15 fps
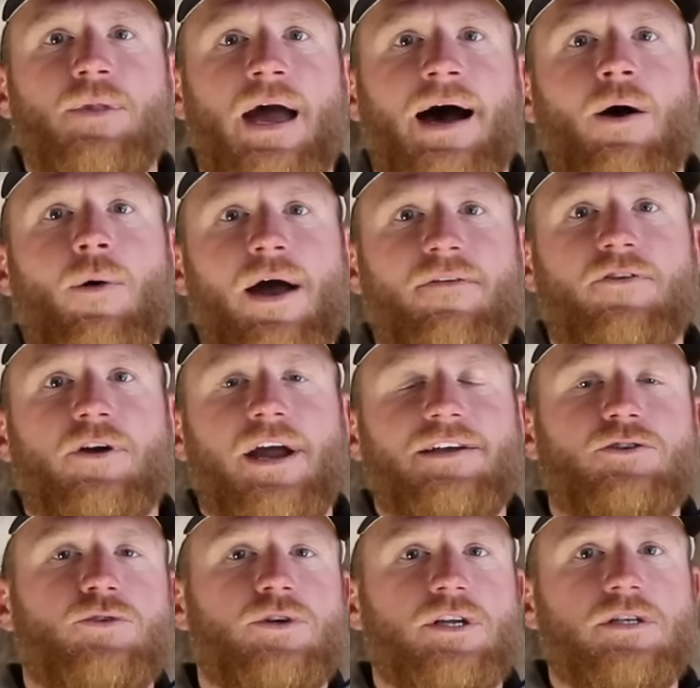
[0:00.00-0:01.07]
However,
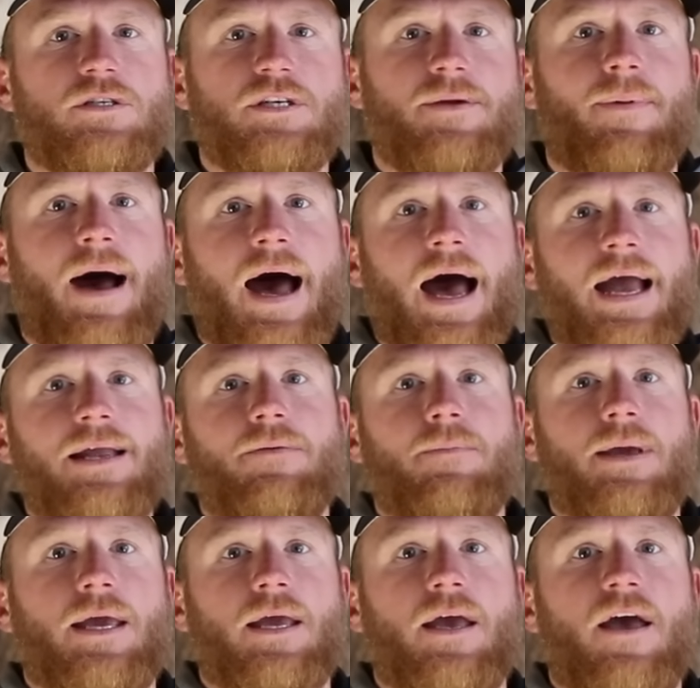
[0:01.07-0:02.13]
as you can see behind
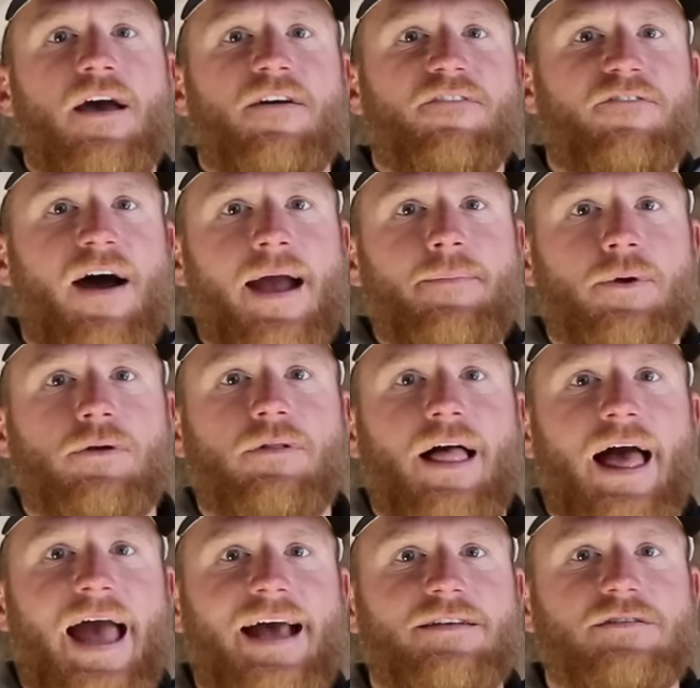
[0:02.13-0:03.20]
me,
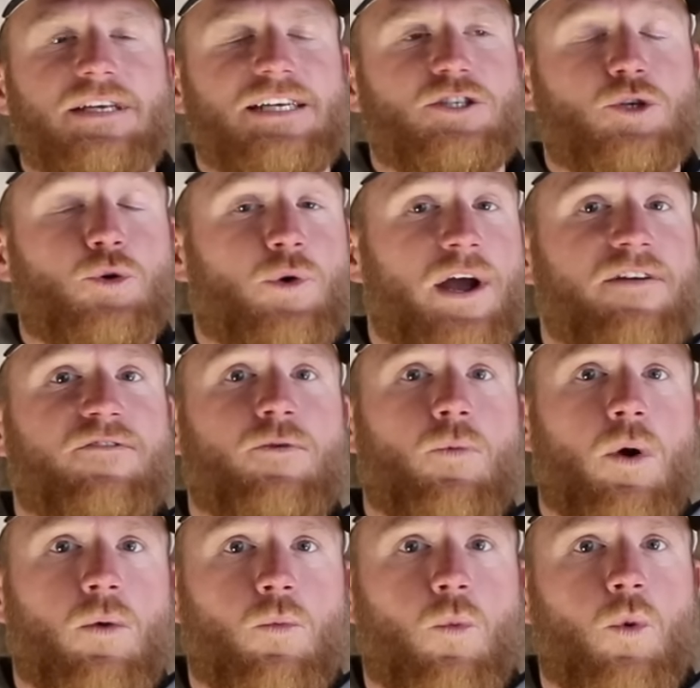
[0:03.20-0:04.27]
fiberglass is great for
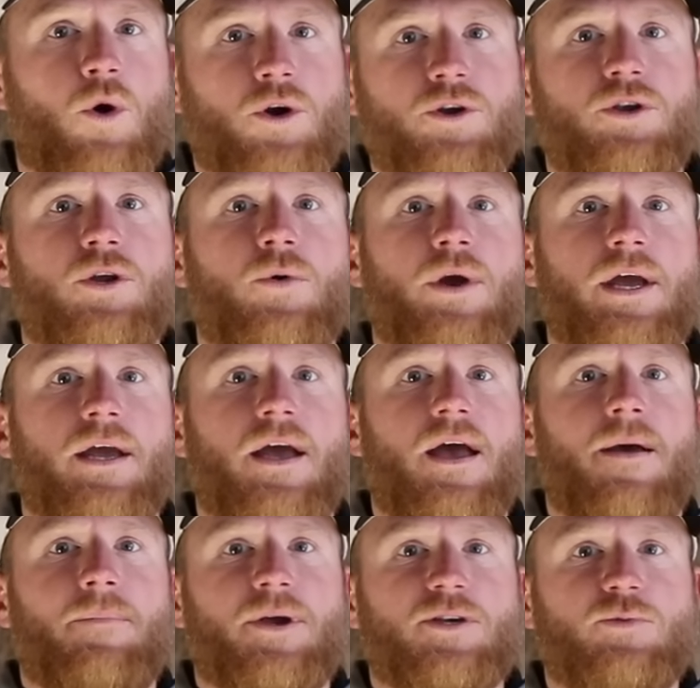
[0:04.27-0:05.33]
what we're doing
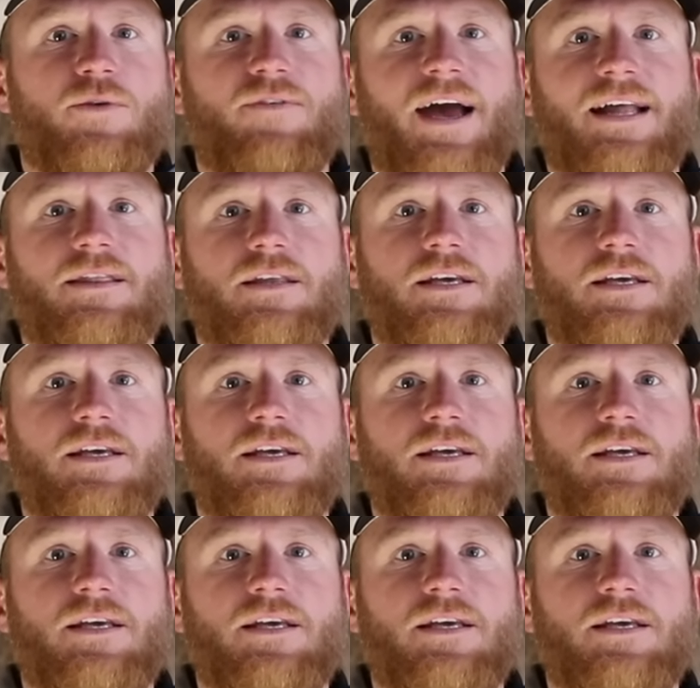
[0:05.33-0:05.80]
because we've got